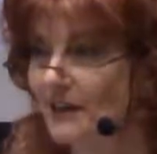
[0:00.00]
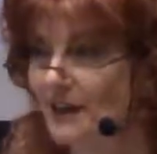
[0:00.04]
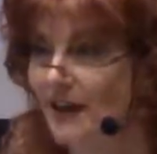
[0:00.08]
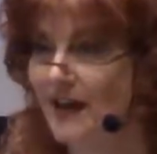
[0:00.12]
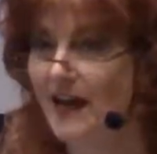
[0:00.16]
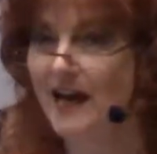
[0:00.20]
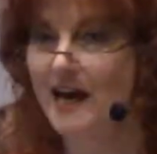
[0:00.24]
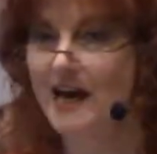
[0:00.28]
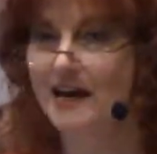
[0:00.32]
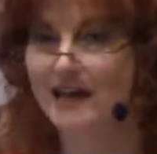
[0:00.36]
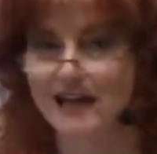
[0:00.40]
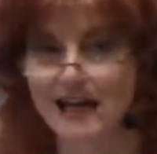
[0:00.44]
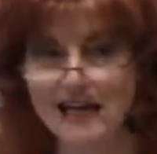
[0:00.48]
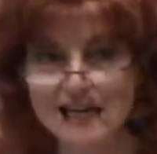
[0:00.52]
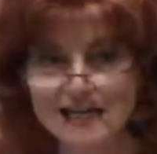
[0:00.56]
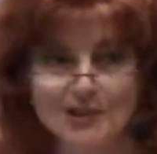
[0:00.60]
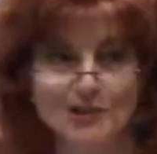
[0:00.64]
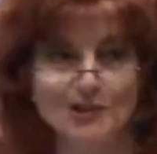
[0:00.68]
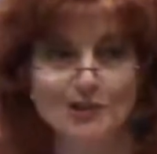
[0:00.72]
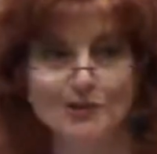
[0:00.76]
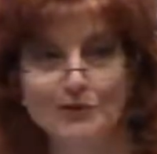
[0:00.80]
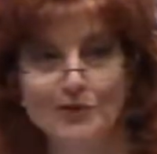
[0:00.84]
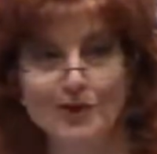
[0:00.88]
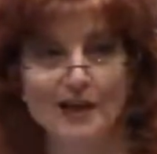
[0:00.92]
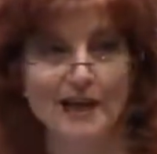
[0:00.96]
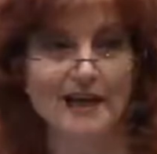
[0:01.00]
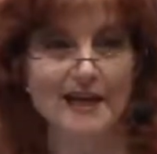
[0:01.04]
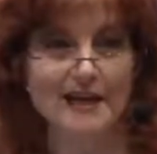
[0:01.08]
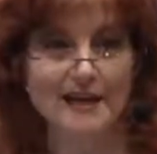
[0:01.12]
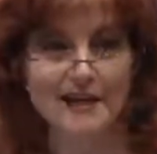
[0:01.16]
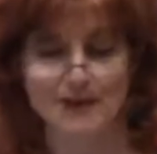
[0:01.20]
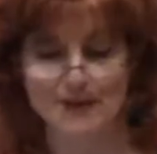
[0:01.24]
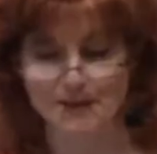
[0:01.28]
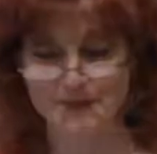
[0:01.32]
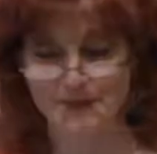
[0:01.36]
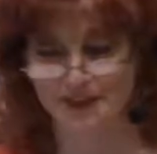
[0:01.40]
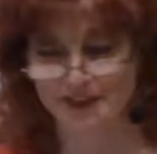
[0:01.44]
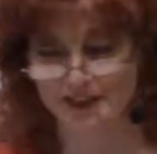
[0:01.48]
Yeah, last 2
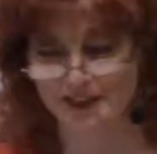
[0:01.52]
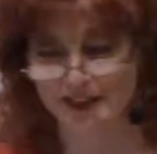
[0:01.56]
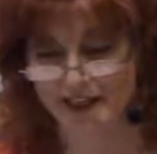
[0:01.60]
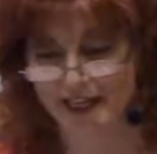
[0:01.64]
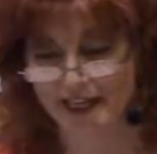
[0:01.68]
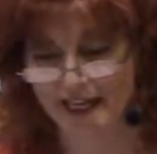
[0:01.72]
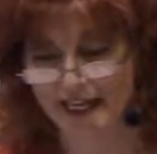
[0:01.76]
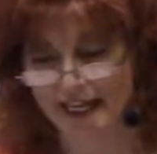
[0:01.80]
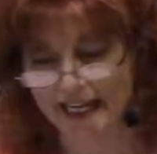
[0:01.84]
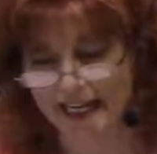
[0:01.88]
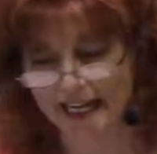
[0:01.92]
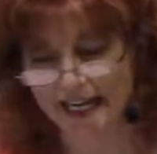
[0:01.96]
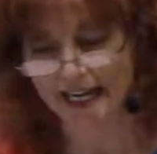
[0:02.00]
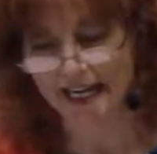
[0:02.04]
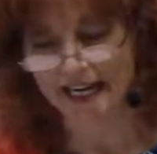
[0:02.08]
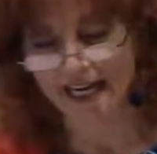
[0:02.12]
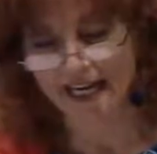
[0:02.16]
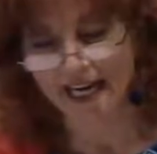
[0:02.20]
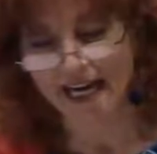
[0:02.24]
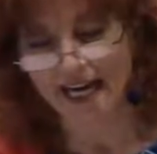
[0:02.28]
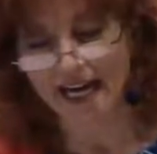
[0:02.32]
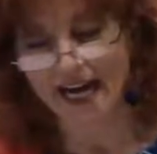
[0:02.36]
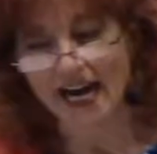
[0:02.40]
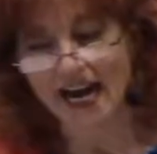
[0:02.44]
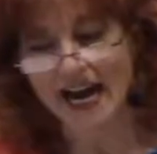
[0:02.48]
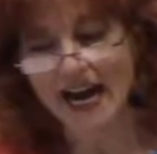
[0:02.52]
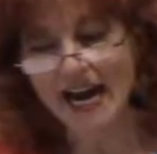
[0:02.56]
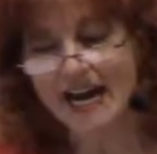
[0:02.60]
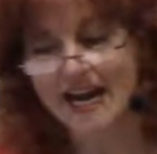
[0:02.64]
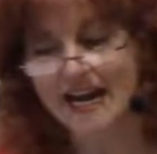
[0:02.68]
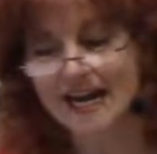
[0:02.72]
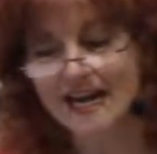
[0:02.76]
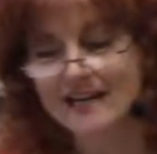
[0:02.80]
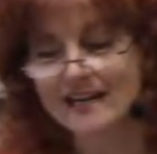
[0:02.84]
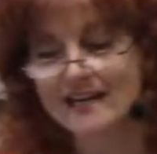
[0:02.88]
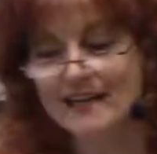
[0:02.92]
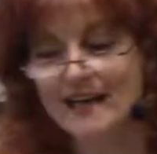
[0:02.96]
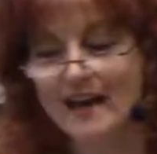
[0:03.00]
games.
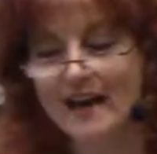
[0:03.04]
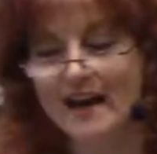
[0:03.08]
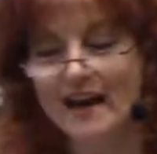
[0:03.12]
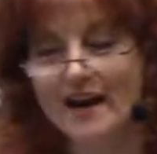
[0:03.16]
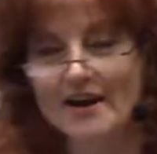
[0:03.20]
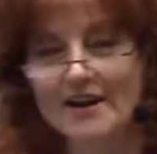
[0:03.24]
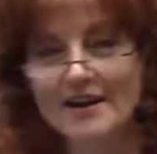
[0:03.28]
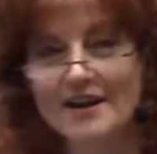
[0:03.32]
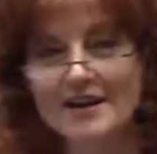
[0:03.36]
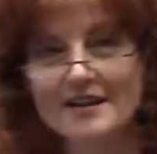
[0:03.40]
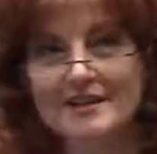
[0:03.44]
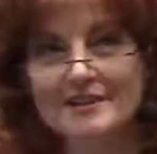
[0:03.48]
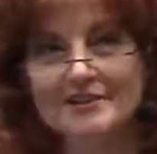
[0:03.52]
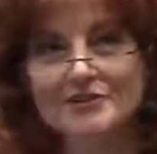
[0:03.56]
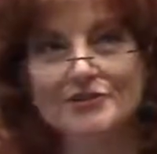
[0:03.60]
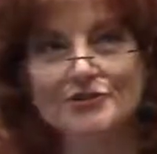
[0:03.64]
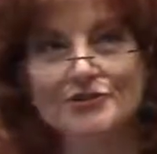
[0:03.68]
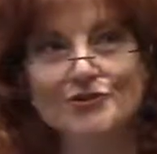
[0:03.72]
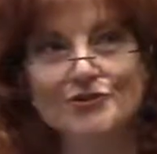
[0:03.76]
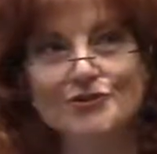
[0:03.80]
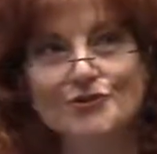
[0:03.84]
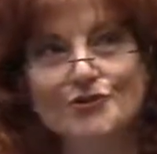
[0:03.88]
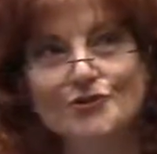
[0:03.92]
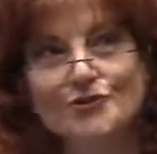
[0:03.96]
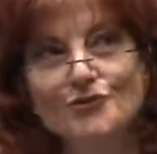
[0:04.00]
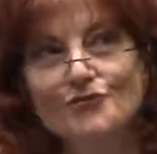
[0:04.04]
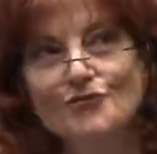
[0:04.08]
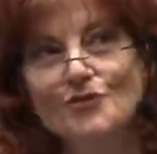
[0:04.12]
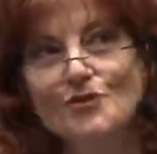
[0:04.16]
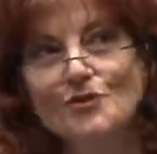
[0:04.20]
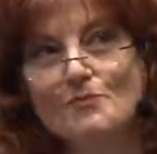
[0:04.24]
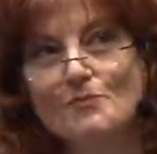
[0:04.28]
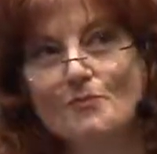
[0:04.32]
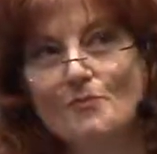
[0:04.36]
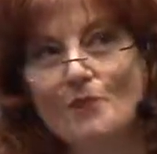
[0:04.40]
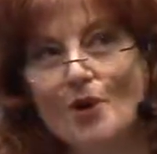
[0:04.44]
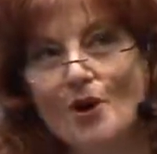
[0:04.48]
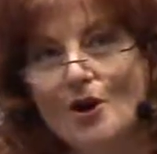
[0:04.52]
And
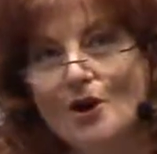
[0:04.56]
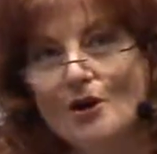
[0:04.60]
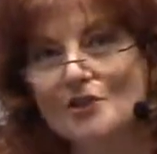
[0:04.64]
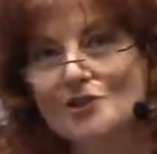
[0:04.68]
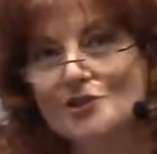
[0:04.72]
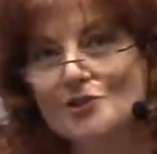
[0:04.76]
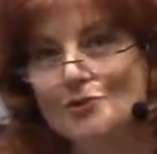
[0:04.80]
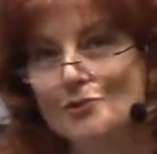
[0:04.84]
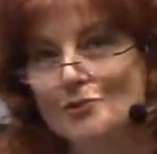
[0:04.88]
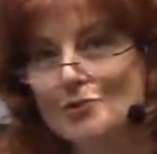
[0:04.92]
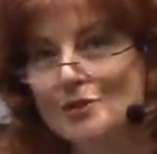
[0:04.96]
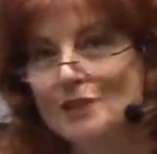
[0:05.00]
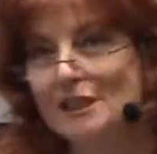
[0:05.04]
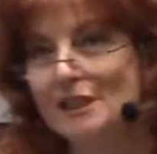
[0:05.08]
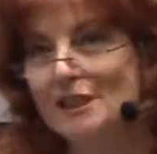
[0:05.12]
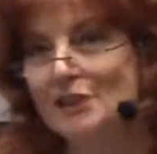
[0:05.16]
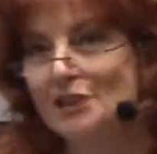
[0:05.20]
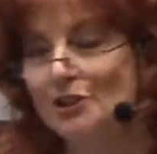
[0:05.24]
football is a really